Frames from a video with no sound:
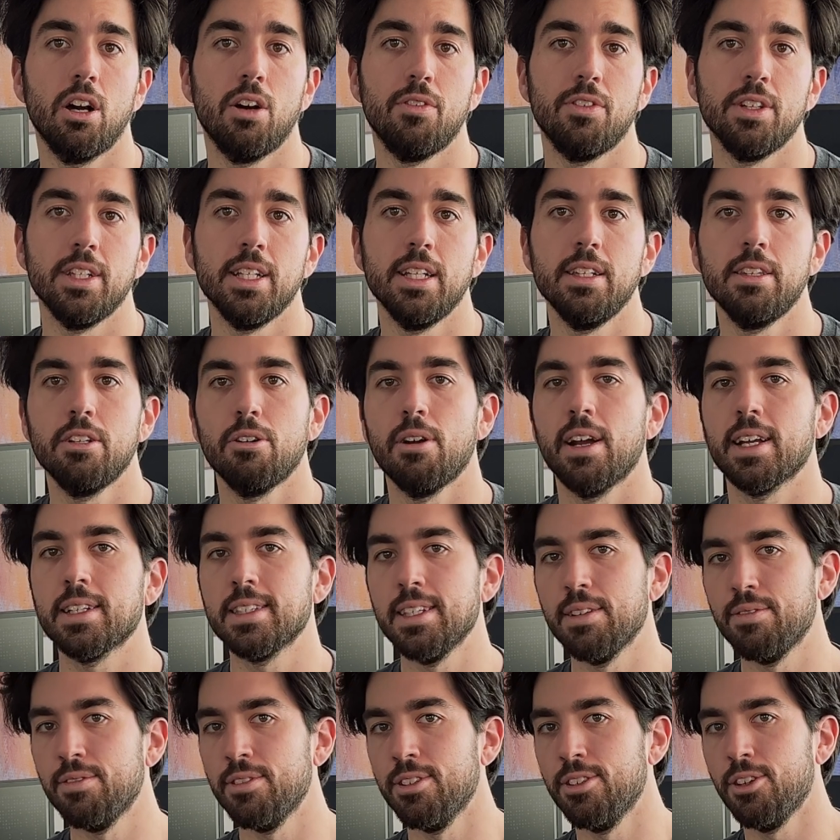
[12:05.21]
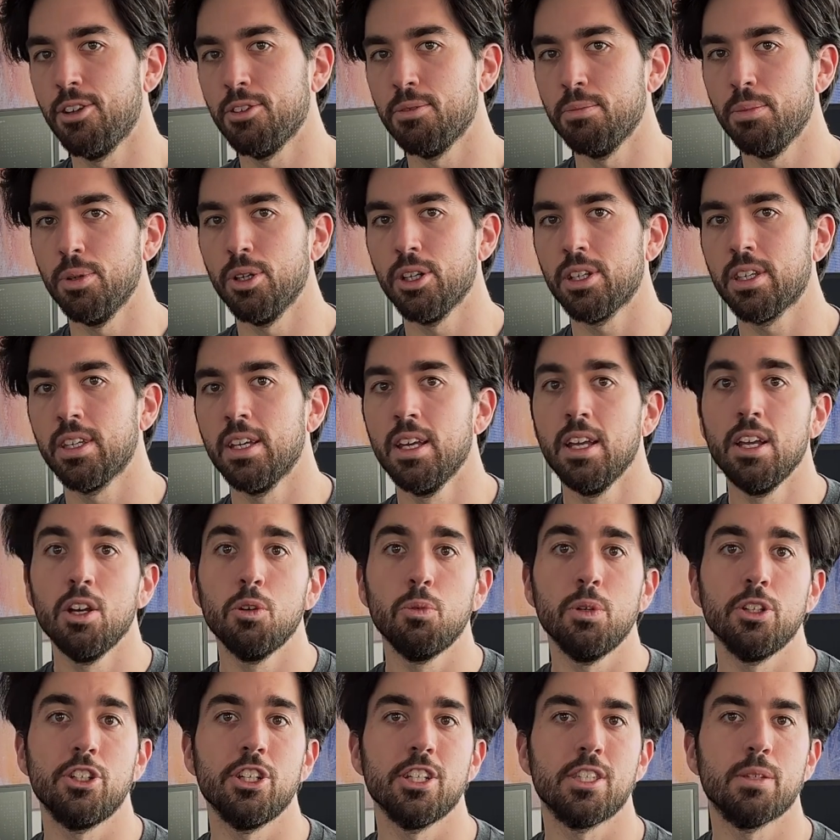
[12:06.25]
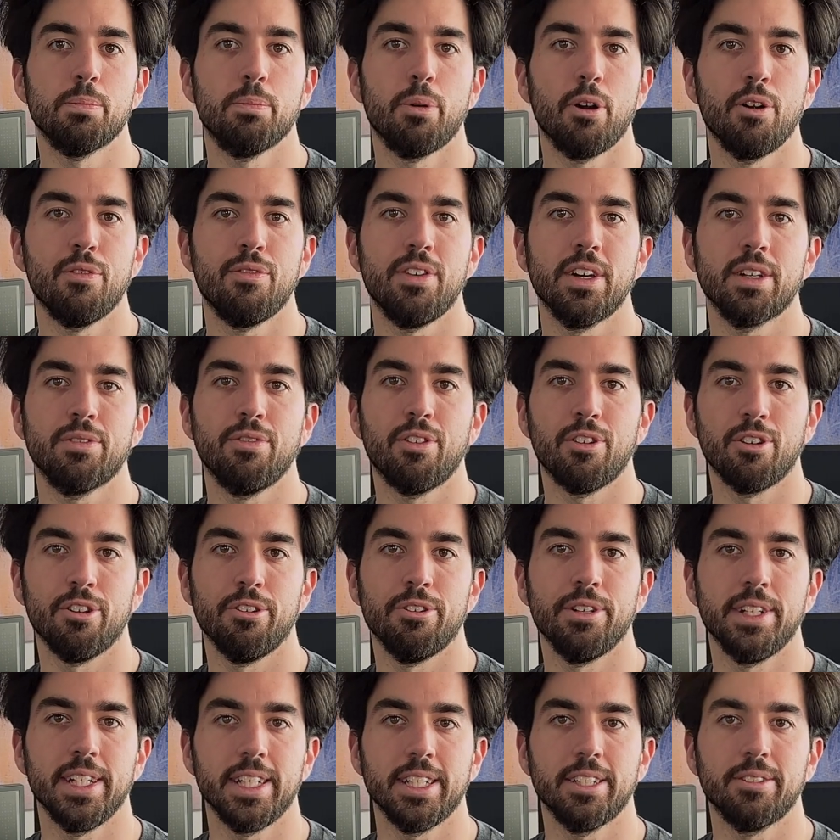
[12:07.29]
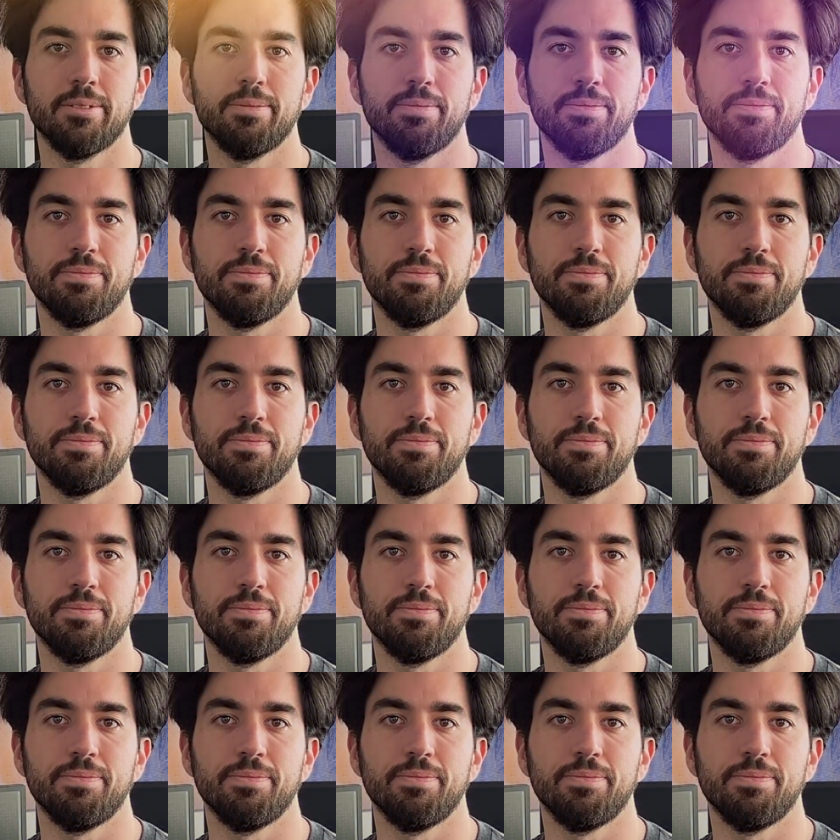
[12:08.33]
of an interactive notebook, which is perfect for learning.